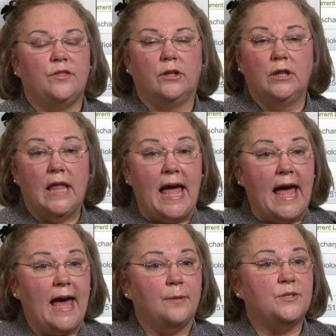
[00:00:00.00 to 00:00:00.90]
the
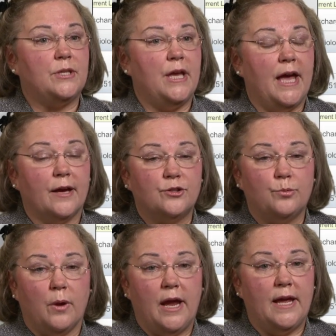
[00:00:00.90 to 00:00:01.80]
labs, the
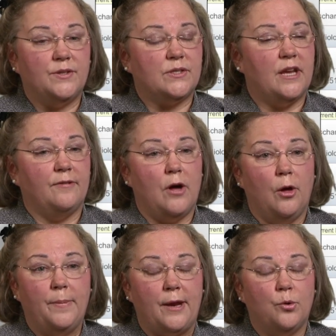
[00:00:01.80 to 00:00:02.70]
x-rays that have
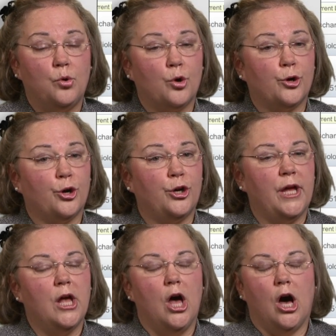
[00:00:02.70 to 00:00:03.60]
all been ordered,